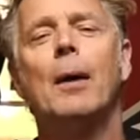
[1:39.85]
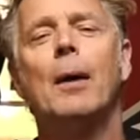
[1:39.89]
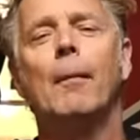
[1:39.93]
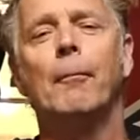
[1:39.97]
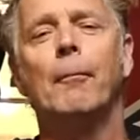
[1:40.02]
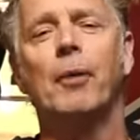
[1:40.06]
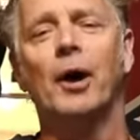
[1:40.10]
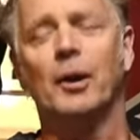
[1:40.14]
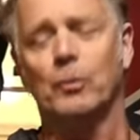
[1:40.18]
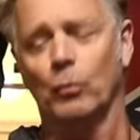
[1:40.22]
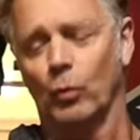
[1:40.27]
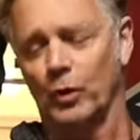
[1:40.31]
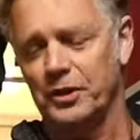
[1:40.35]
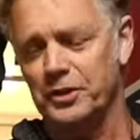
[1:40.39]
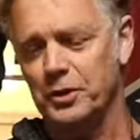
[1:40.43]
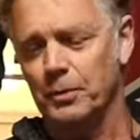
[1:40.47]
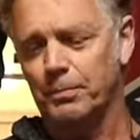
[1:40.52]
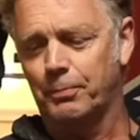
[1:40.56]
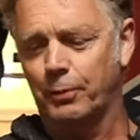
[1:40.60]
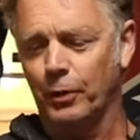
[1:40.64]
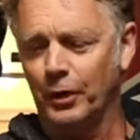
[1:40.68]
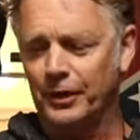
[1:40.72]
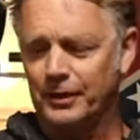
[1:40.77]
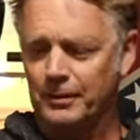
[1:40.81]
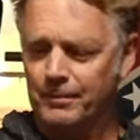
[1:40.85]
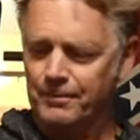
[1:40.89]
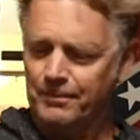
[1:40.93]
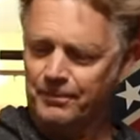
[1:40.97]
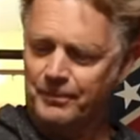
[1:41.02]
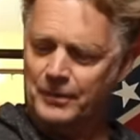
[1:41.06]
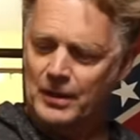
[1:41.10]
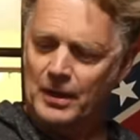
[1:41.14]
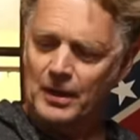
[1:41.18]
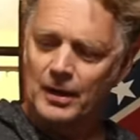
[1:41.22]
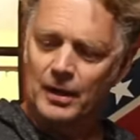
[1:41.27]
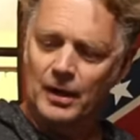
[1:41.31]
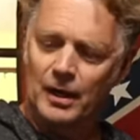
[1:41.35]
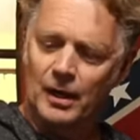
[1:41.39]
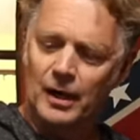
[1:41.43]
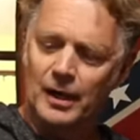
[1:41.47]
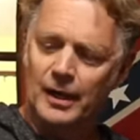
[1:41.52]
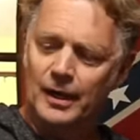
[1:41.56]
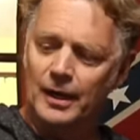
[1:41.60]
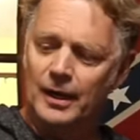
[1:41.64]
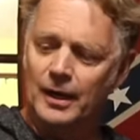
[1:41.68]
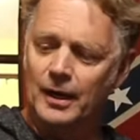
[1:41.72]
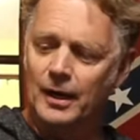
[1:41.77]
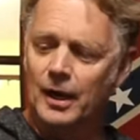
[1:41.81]
But when you put
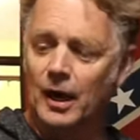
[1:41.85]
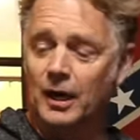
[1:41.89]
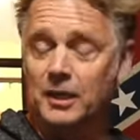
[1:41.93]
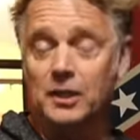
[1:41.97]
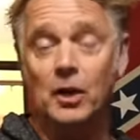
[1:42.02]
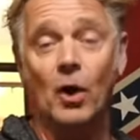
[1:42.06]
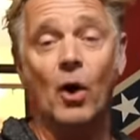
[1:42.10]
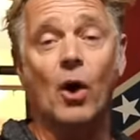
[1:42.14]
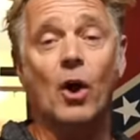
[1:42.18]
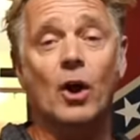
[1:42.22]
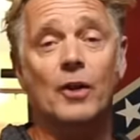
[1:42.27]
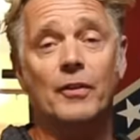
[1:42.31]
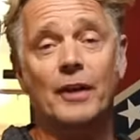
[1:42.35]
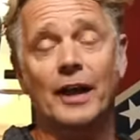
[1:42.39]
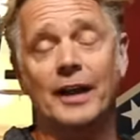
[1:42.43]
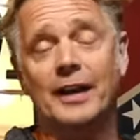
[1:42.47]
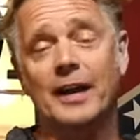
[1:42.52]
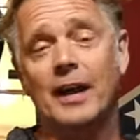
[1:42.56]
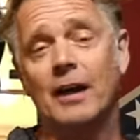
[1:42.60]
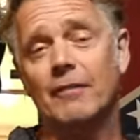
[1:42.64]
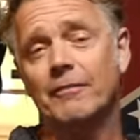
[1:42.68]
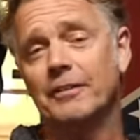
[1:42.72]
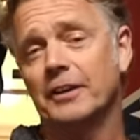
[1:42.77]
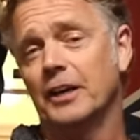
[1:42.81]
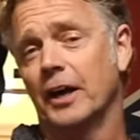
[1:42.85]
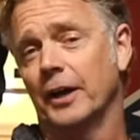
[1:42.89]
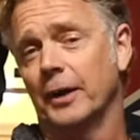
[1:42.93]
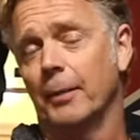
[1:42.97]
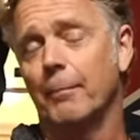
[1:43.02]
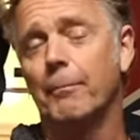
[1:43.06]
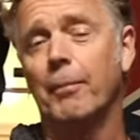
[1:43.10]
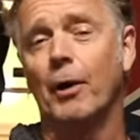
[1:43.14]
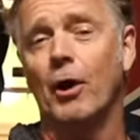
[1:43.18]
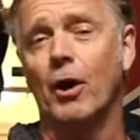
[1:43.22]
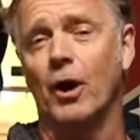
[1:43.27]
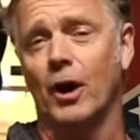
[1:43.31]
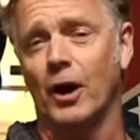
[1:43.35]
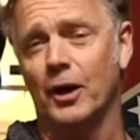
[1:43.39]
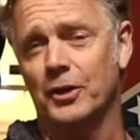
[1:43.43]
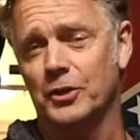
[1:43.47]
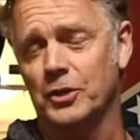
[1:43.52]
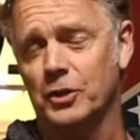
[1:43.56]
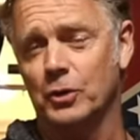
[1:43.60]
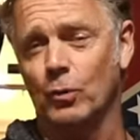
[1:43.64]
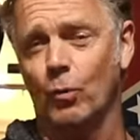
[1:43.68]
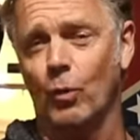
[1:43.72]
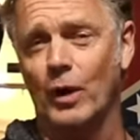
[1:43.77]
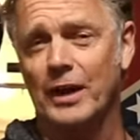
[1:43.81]
a car that heavy on a
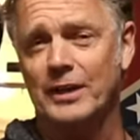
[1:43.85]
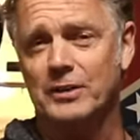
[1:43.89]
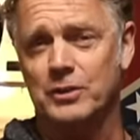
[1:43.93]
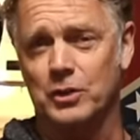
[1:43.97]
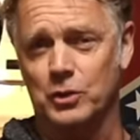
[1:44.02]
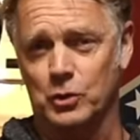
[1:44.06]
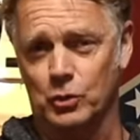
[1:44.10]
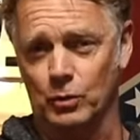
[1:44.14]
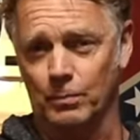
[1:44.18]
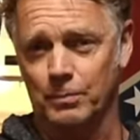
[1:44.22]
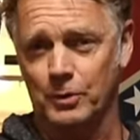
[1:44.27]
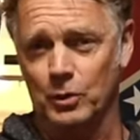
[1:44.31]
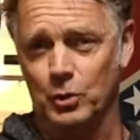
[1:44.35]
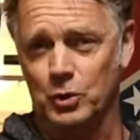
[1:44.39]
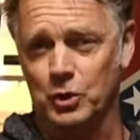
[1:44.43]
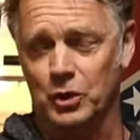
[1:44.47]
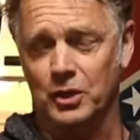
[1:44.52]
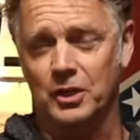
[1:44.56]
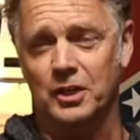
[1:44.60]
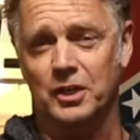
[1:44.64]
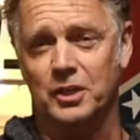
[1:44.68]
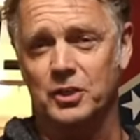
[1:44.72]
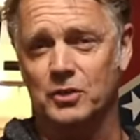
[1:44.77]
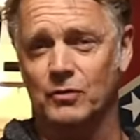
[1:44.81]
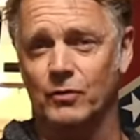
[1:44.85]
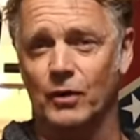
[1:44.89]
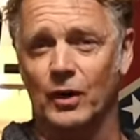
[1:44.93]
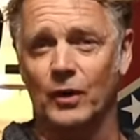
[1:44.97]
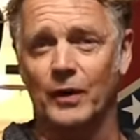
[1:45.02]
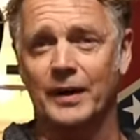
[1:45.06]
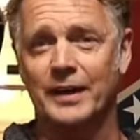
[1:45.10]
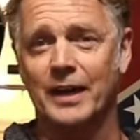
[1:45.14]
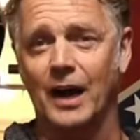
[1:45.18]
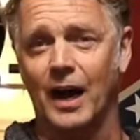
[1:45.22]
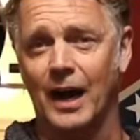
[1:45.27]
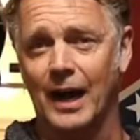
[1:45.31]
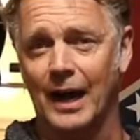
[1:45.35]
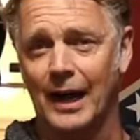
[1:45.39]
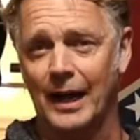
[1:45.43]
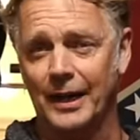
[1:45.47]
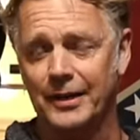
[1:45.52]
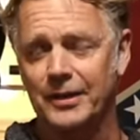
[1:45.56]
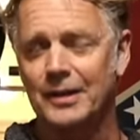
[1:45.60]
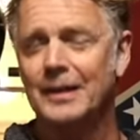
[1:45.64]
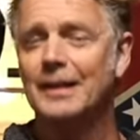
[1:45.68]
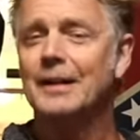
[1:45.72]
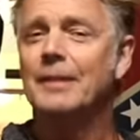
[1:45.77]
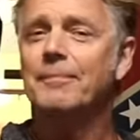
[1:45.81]
barge, the weight distribution is very
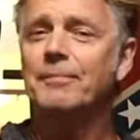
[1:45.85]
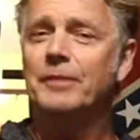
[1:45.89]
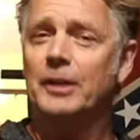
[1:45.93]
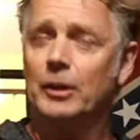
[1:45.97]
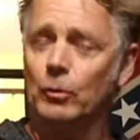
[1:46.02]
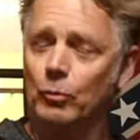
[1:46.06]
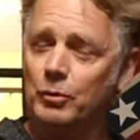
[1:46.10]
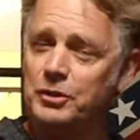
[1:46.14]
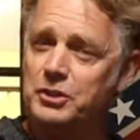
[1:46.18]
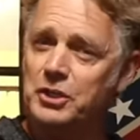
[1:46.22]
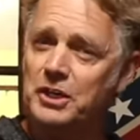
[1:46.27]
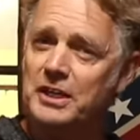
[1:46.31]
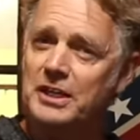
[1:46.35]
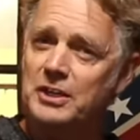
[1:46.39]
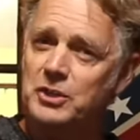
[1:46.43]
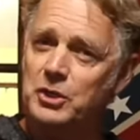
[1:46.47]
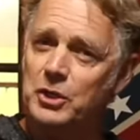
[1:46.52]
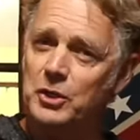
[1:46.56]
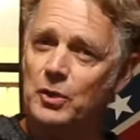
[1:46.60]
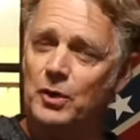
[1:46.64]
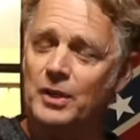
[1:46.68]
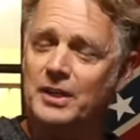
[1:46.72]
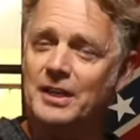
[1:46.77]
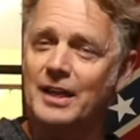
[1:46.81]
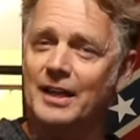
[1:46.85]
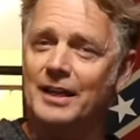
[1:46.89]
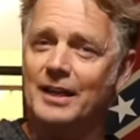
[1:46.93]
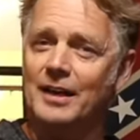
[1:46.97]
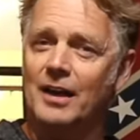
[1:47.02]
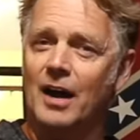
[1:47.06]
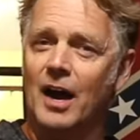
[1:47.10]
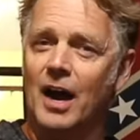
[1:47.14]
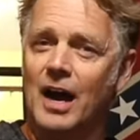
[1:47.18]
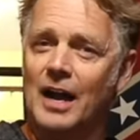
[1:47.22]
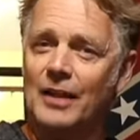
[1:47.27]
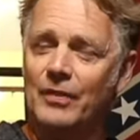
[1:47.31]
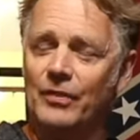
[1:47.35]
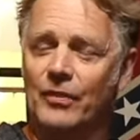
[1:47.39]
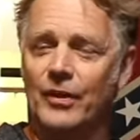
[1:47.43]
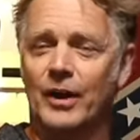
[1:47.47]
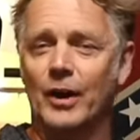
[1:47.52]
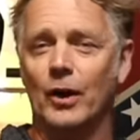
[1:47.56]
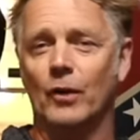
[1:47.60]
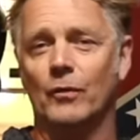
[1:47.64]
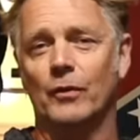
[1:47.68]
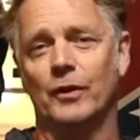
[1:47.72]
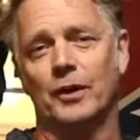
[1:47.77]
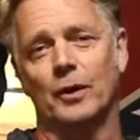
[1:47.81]
odd. It was easier to get it on
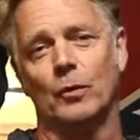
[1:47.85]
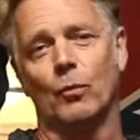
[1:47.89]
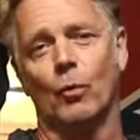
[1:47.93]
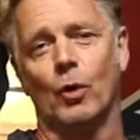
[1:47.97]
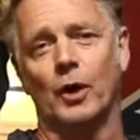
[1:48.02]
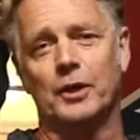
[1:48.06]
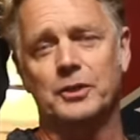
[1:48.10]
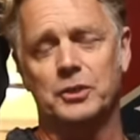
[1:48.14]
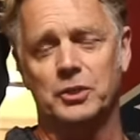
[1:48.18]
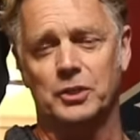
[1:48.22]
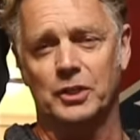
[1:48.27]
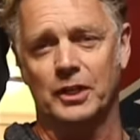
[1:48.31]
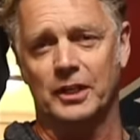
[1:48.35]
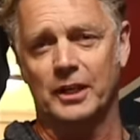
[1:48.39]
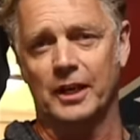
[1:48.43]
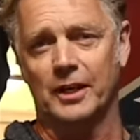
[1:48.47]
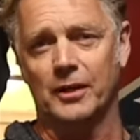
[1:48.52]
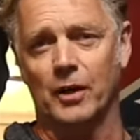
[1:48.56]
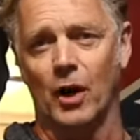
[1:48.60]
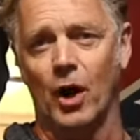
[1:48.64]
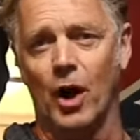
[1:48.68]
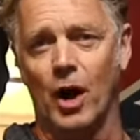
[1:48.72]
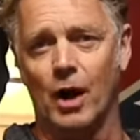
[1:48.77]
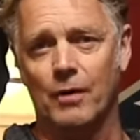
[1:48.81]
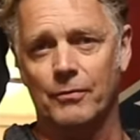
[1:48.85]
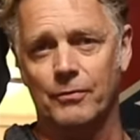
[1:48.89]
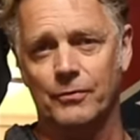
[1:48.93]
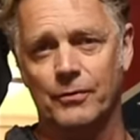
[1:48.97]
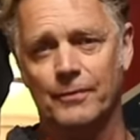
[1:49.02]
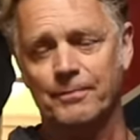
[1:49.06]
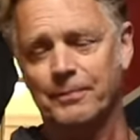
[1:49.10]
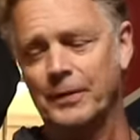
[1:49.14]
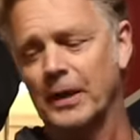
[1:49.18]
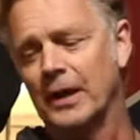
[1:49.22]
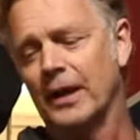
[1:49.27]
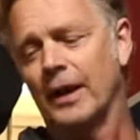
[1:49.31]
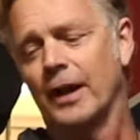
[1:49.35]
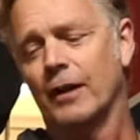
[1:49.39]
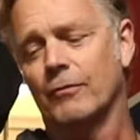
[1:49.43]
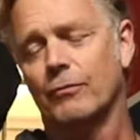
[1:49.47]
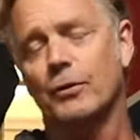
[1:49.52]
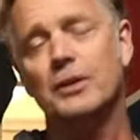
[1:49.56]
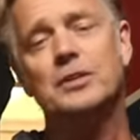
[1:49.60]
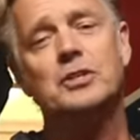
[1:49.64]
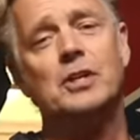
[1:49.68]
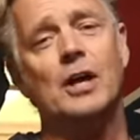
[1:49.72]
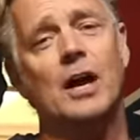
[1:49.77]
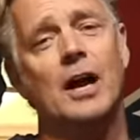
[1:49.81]
there than it was to get off.
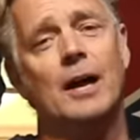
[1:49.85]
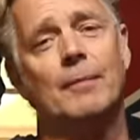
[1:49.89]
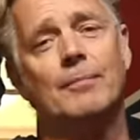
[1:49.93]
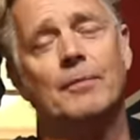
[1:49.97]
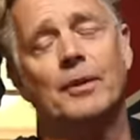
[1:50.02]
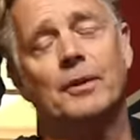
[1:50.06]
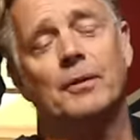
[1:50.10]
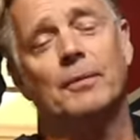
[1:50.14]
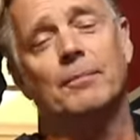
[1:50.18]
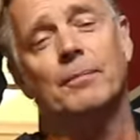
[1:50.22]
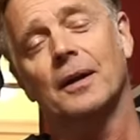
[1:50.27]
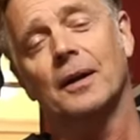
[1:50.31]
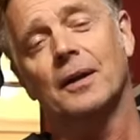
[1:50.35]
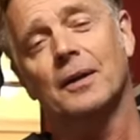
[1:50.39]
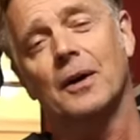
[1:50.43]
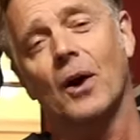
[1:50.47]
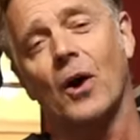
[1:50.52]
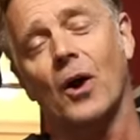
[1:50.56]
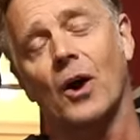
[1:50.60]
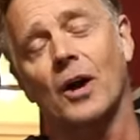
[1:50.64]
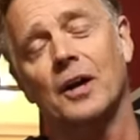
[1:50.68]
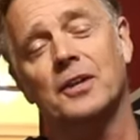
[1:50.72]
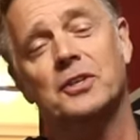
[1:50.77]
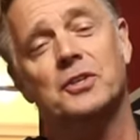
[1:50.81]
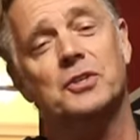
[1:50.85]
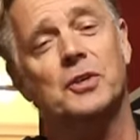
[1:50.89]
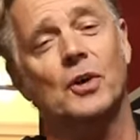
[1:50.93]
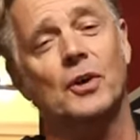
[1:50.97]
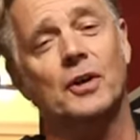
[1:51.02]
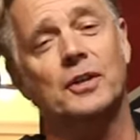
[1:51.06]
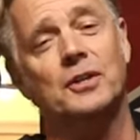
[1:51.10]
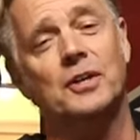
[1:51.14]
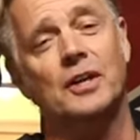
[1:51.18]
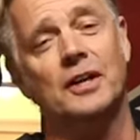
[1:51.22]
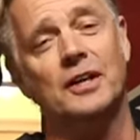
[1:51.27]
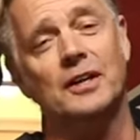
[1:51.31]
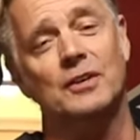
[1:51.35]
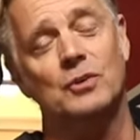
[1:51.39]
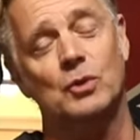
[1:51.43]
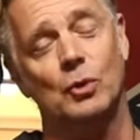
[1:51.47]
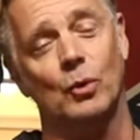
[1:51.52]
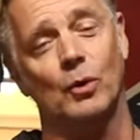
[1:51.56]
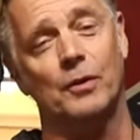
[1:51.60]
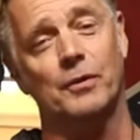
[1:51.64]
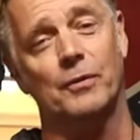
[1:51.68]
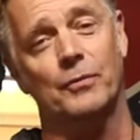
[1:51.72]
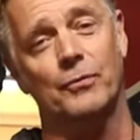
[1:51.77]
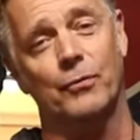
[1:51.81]
Every time the car started getting
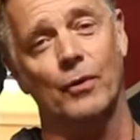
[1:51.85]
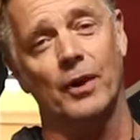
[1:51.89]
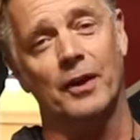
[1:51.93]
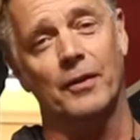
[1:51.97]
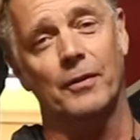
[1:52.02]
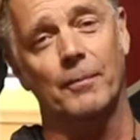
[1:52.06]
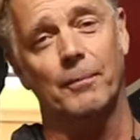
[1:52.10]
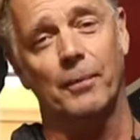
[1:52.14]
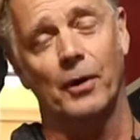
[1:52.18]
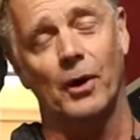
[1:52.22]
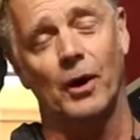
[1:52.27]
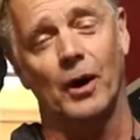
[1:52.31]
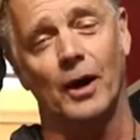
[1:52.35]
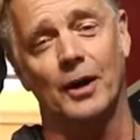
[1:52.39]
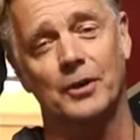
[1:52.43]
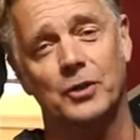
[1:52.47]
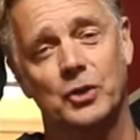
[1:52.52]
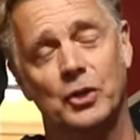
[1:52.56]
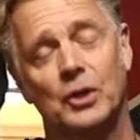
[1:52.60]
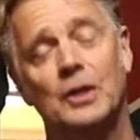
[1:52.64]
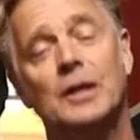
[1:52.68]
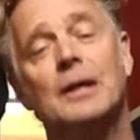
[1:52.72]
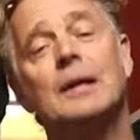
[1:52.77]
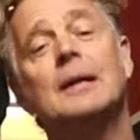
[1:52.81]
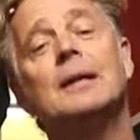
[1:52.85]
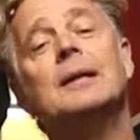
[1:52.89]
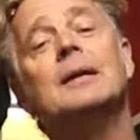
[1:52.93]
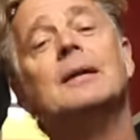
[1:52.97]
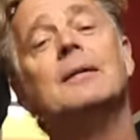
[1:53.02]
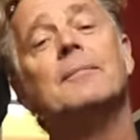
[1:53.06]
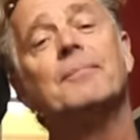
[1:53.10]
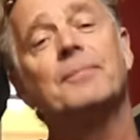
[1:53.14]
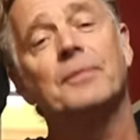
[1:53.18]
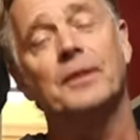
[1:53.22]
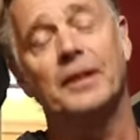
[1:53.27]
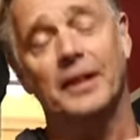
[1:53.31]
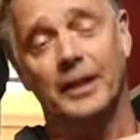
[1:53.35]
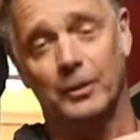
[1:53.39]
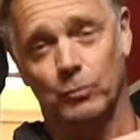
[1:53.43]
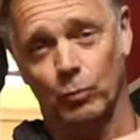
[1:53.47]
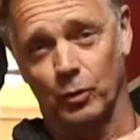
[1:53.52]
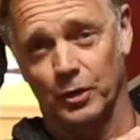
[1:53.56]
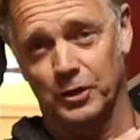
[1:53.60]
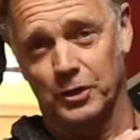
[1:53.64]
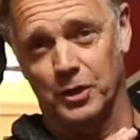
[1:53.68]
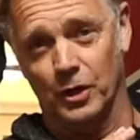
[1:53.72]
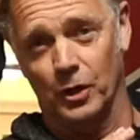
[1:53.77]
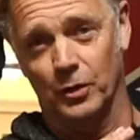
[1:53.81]
toward the front of the barge, it
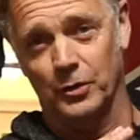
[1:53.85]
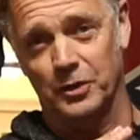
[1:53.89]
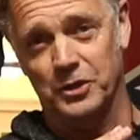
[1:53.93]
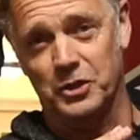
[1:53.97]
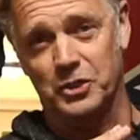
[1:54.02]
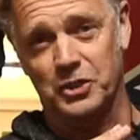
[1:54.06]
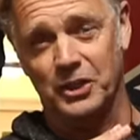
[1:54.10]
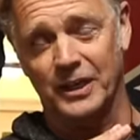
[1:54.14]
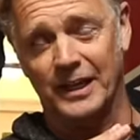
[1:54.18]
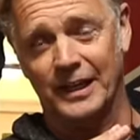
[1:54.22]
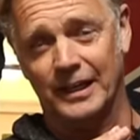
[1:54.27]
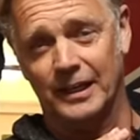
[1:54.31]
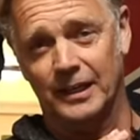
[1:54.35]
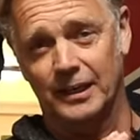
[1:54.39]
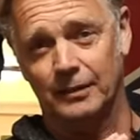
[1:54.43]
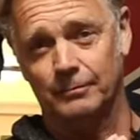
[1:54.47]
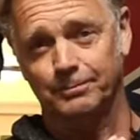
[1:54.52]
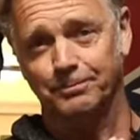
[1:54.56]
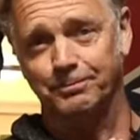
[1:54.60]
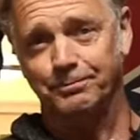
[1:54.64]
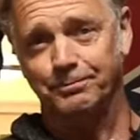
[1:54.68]
would go to sink.